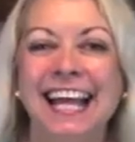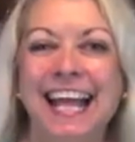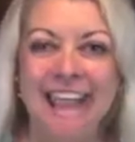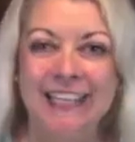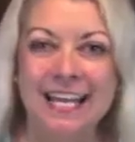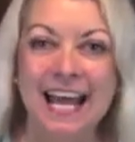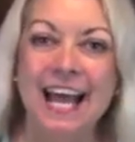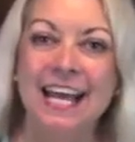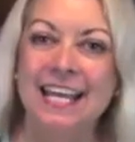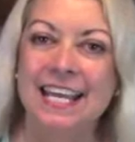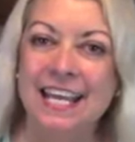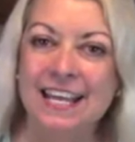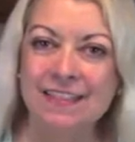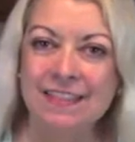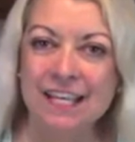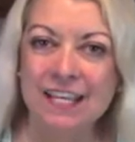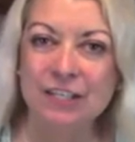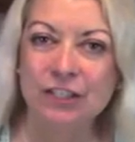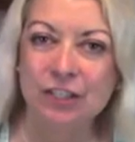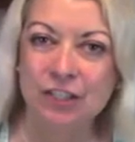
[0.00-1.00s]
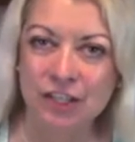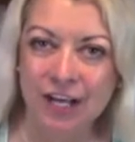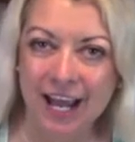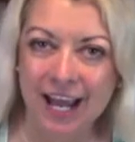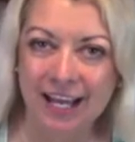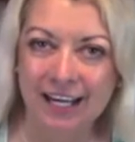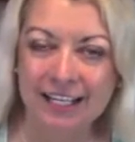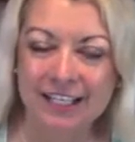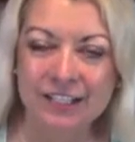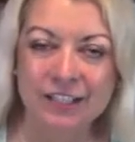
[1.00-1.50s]
Now in this
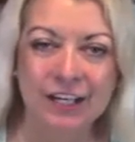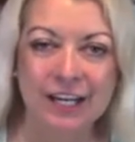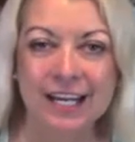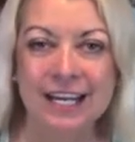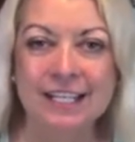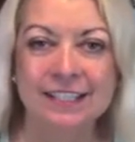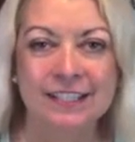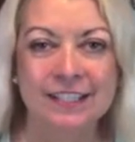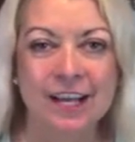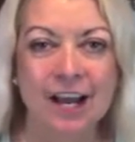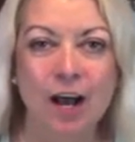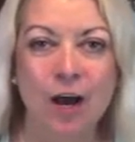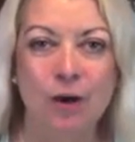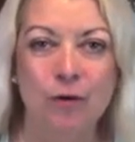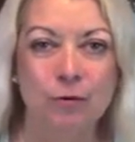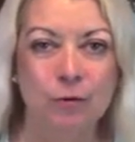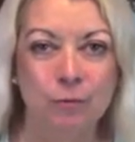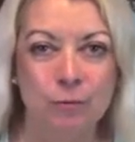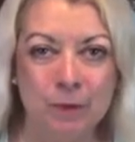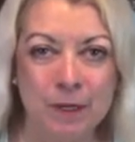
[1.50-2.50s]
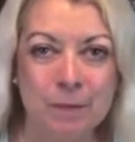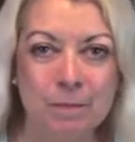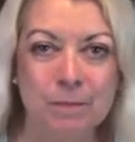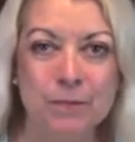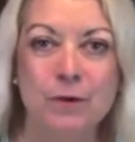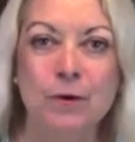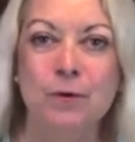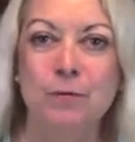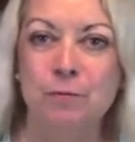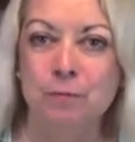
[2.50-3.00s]
challenge, it's called Rep
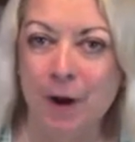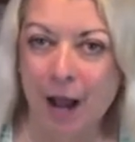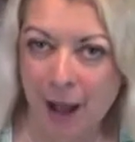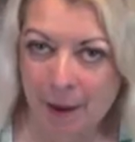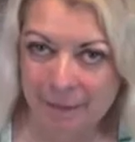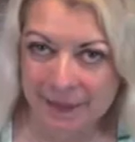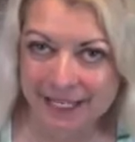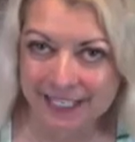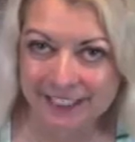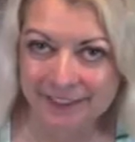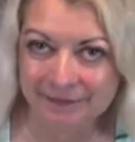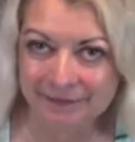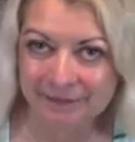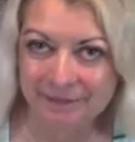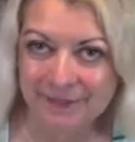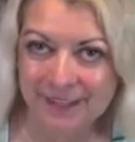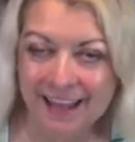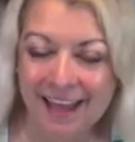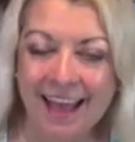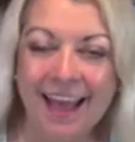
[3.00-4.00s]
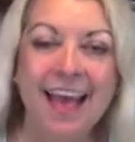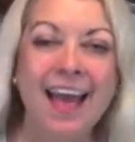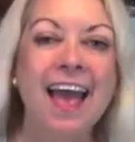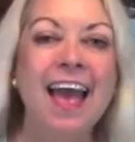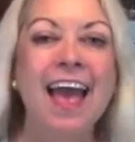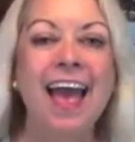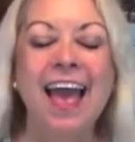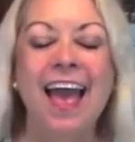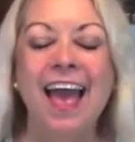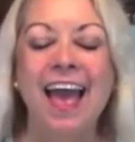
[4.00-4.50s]
Yo Ramen.
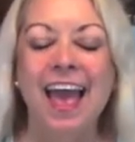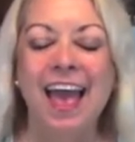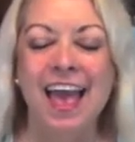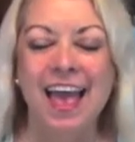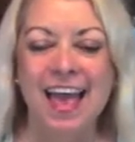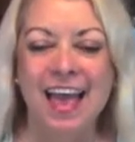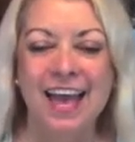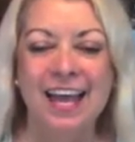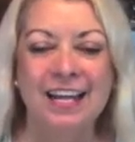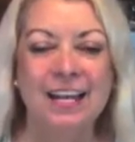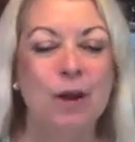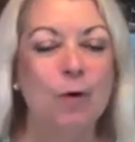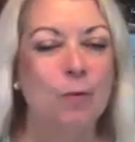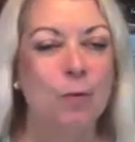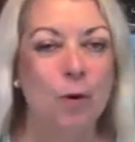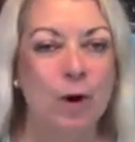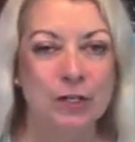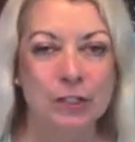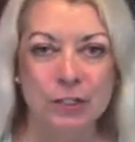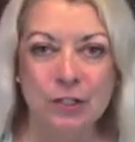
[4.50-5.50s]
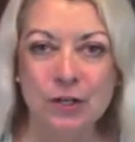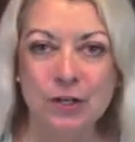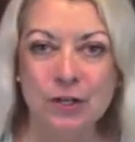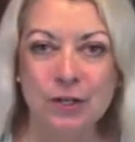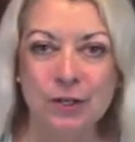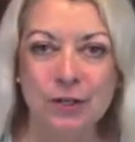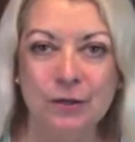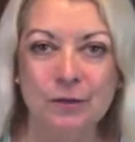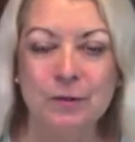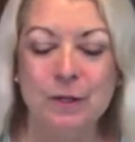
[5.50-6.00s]
And what you
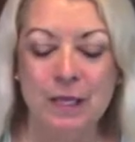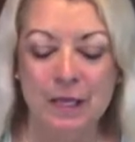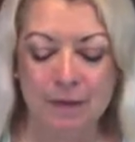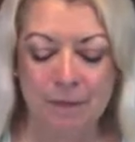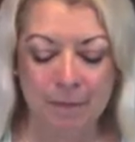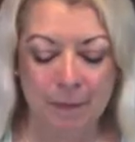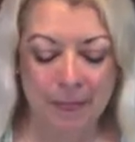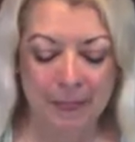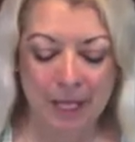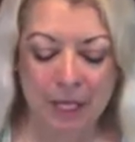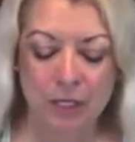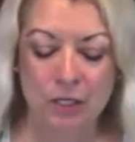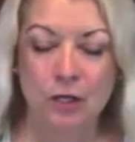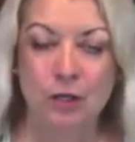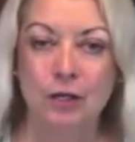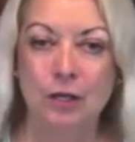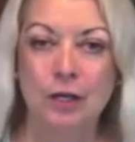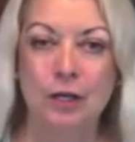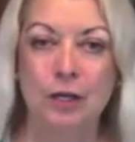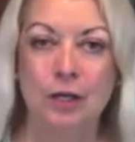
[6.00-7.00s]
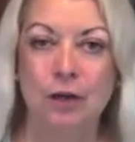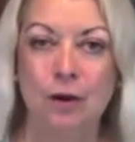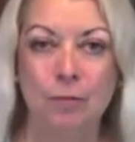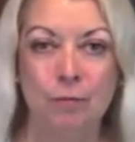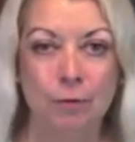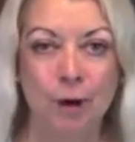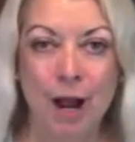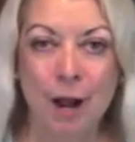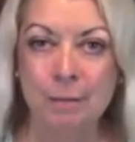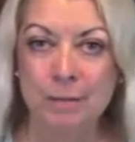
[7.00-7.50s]
do, you cook
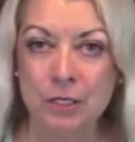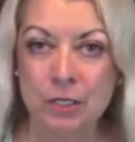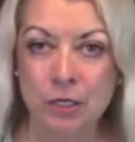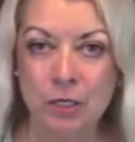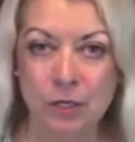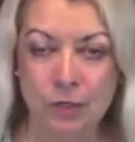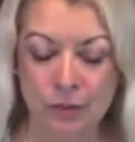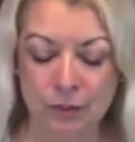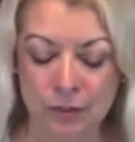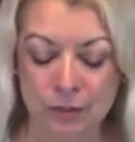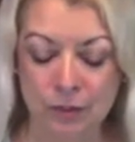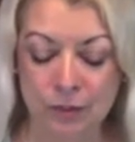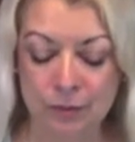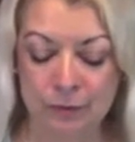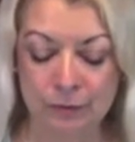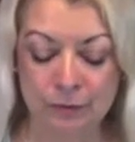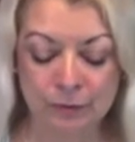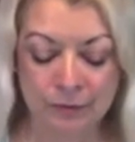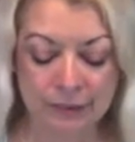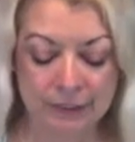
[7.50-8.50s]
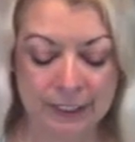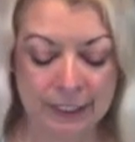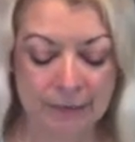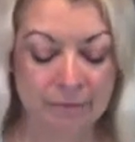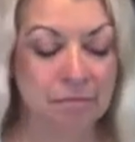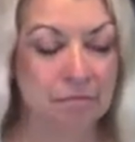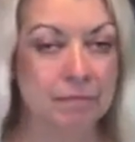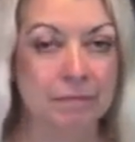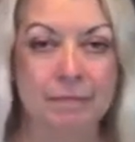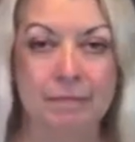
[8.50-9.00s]
ramen noodles,
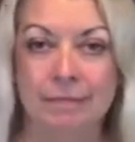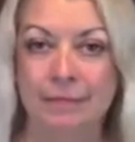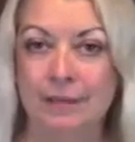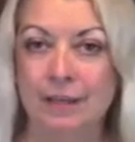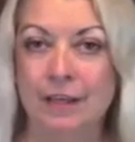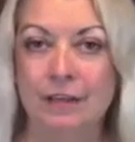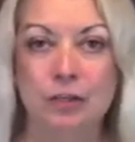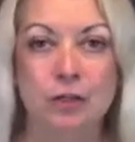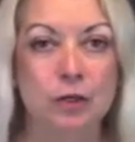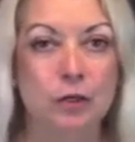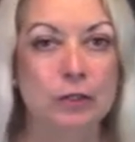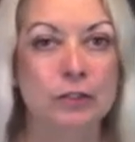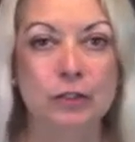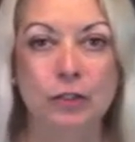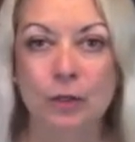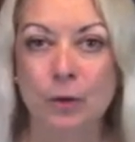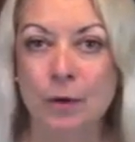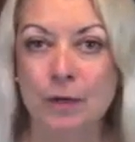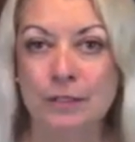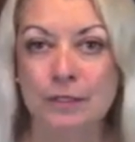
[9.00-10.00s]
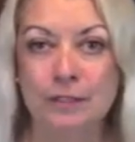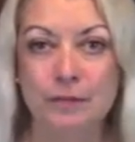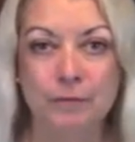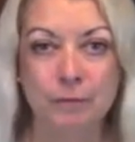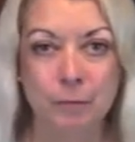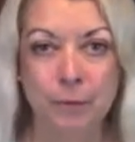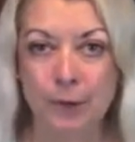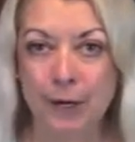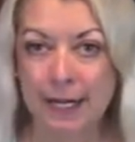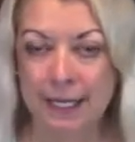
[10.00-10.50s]
your choice
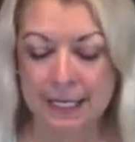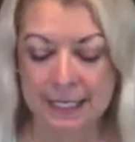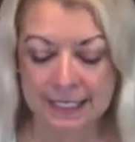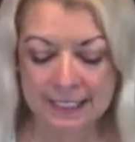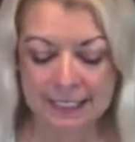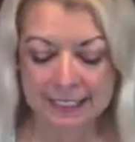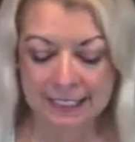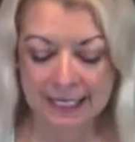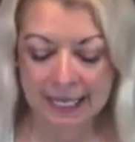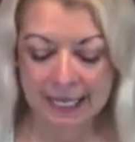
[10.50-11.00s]
of brand,